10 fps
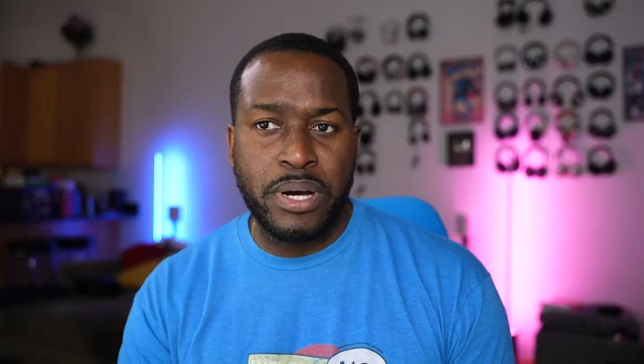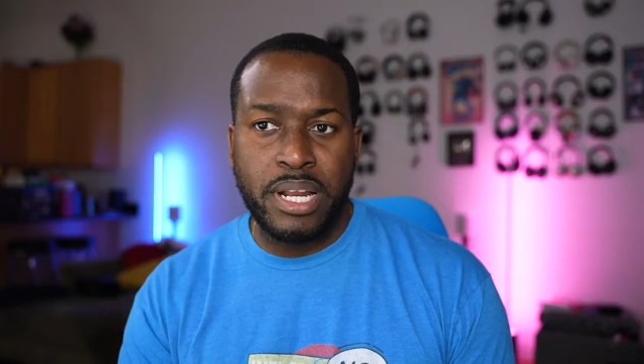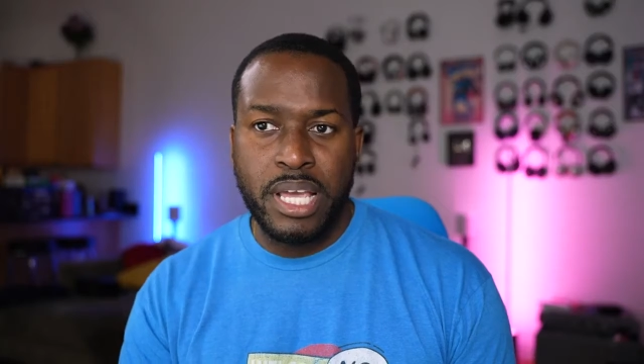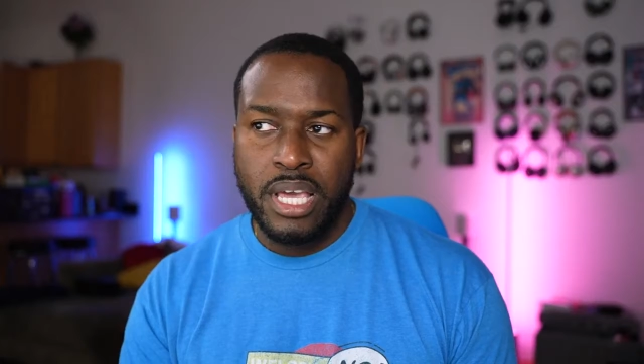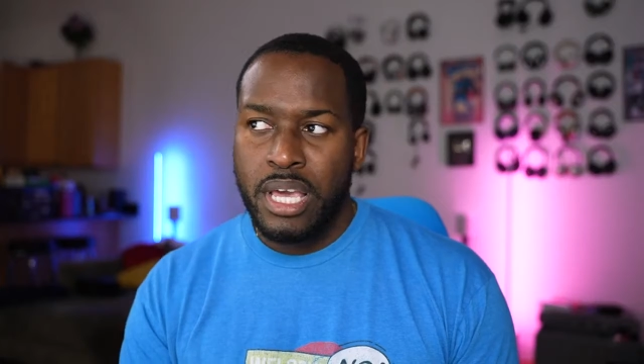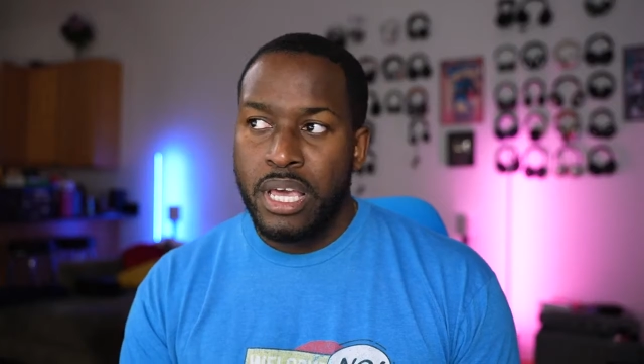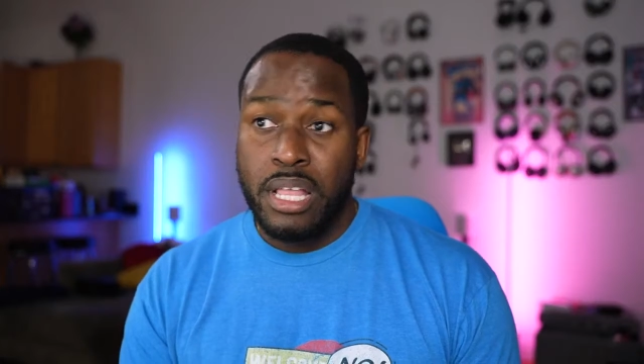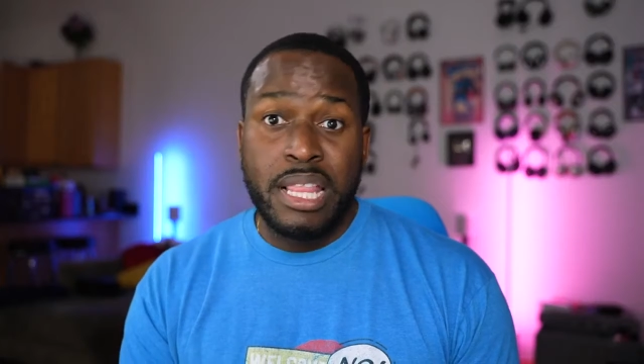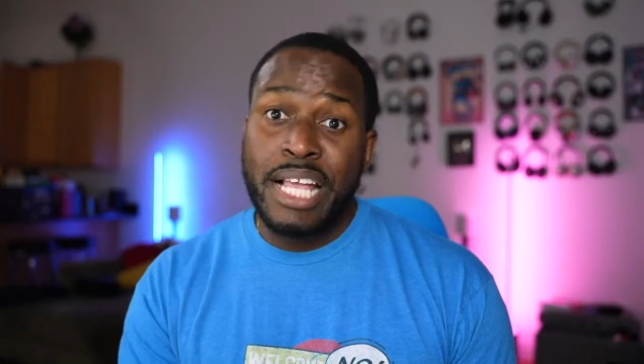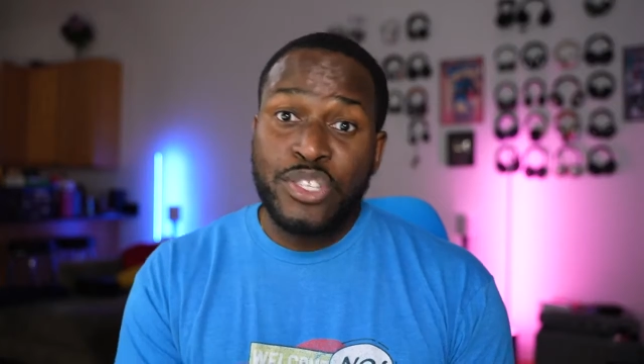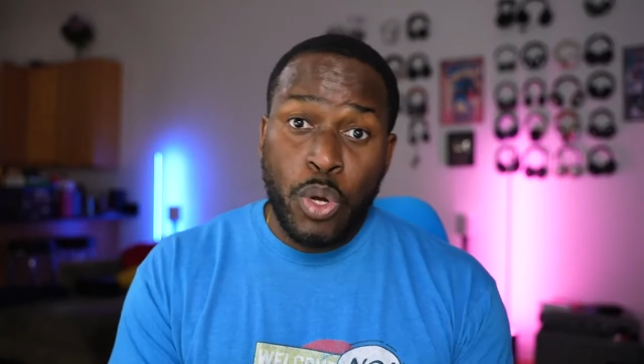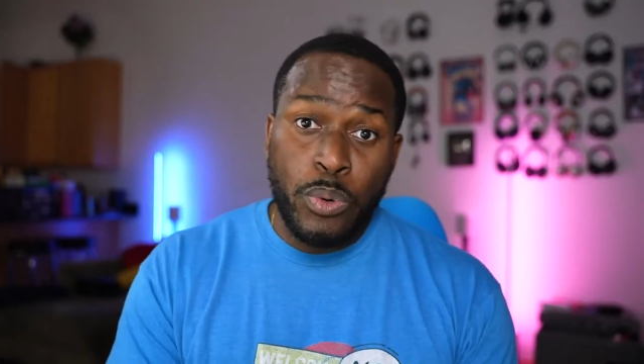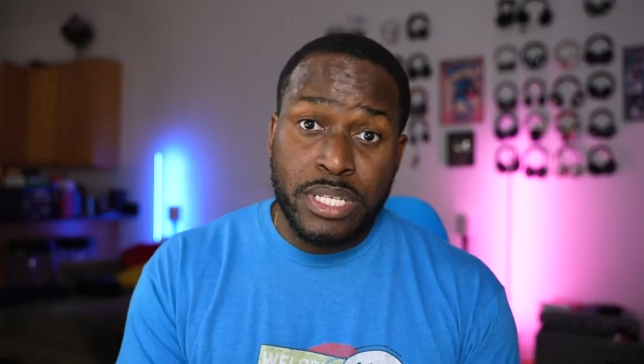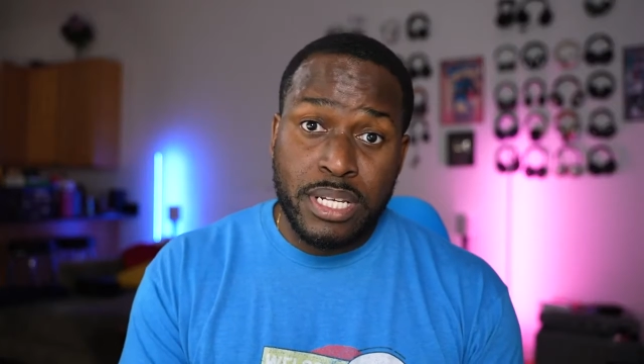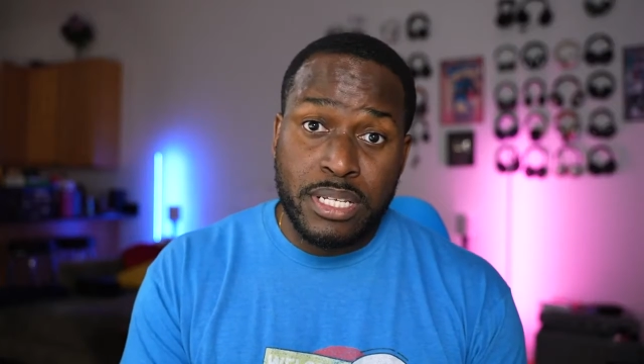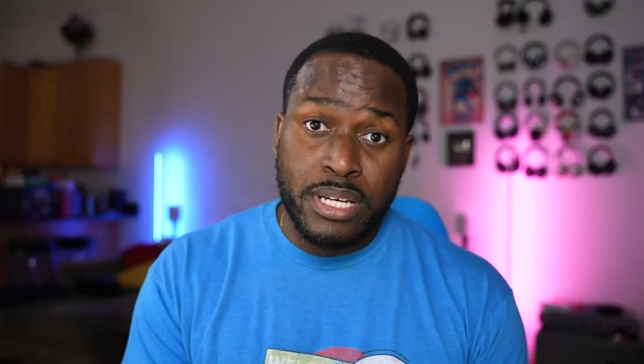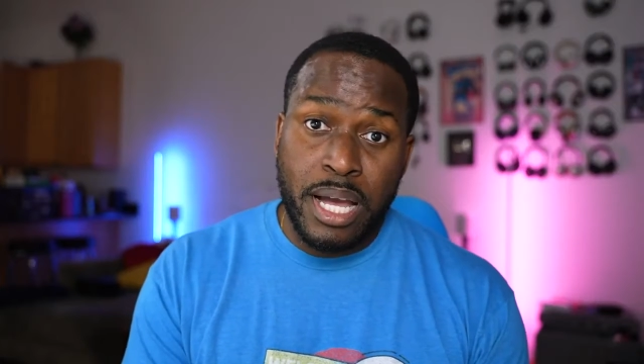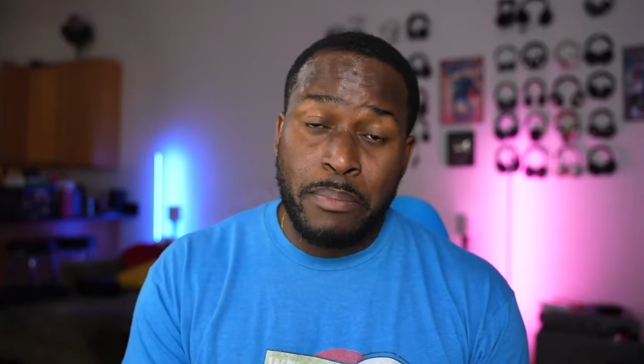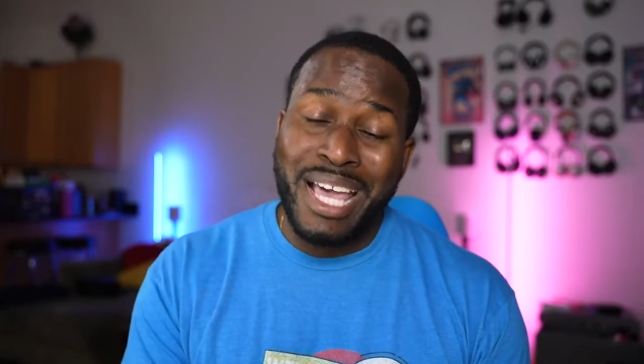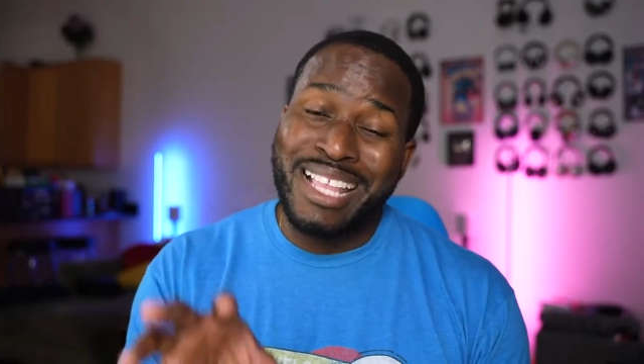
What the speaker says: But let's not waste any time